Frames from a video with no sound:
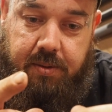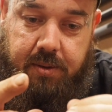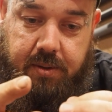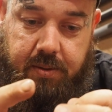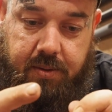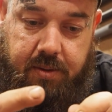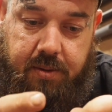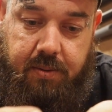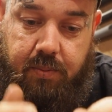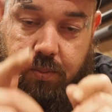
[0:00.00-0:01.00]
twist knot.
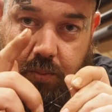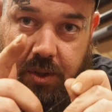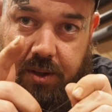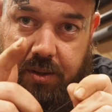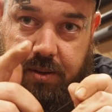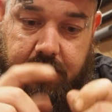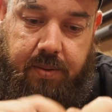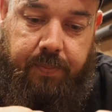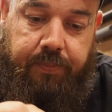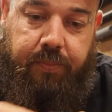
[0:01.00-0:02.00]
So once,
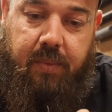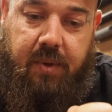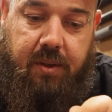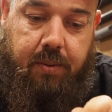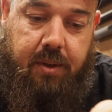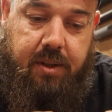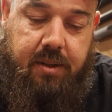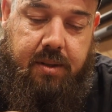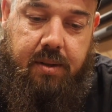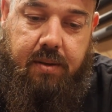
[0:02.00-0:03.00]

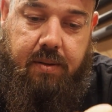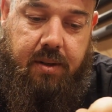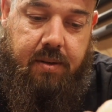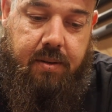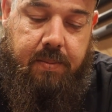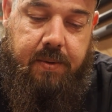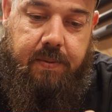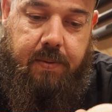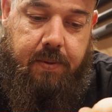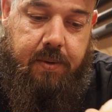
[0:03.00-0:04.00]
twice, 3 times,
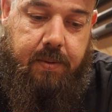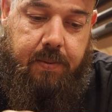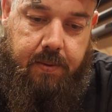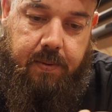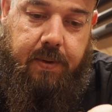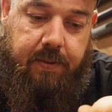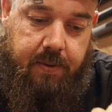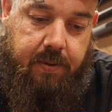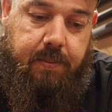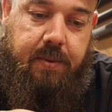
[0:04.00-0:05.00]
4 times, 5
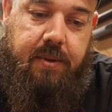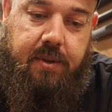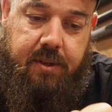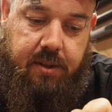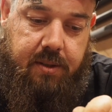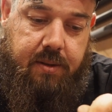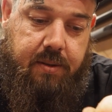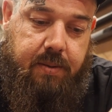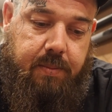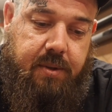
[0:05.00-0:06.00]
times, 6
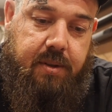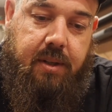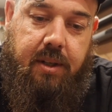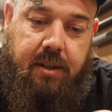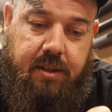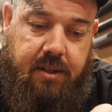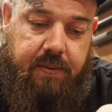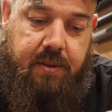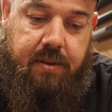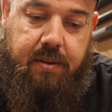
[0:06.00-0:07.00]
times,
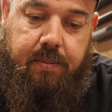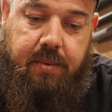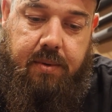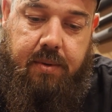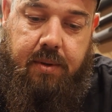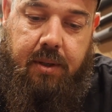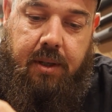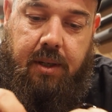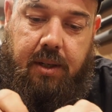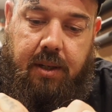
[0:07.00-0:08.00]
7 times.
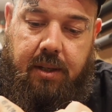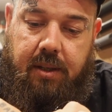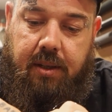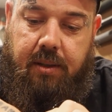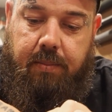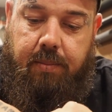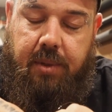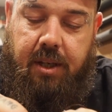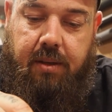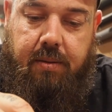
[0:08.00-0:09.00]
And then
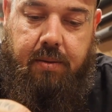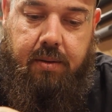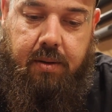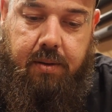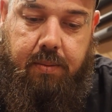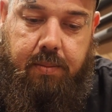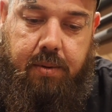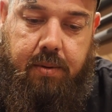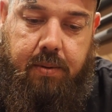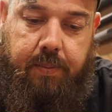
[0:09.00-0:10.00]
back through the loop.
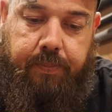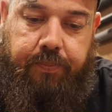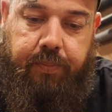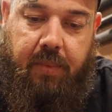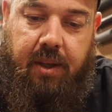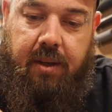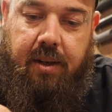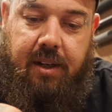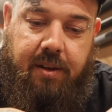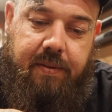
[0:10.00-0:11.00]

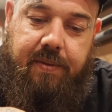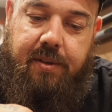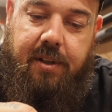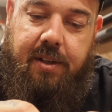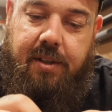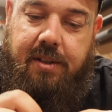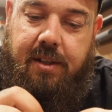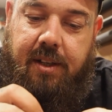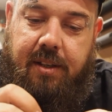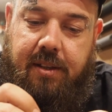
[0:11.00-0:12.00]
Now I've tied this to
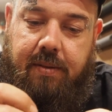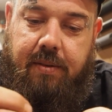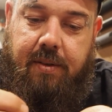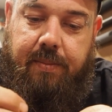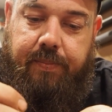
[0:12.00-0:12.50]
nothing, right?